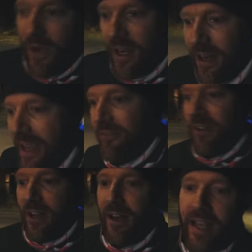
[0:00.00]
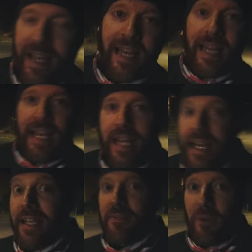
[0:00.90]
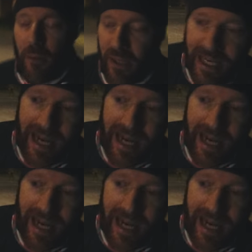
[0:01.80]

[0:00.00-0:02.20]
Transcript: What a fun experiment.